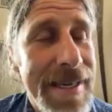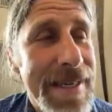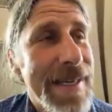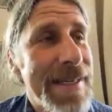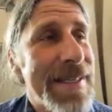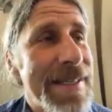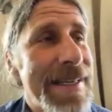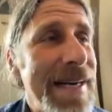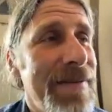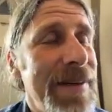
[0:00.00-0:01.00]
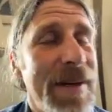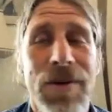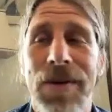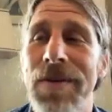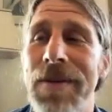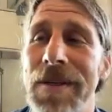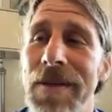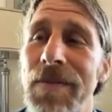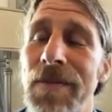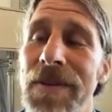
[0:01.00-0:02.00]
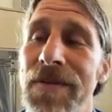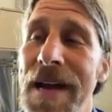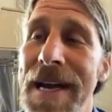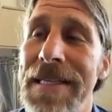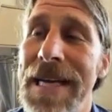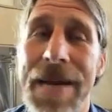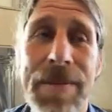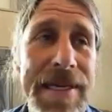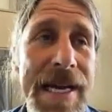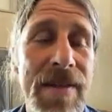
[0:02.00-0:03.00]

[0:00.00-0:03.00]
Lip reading: it's kind of, the divine timing now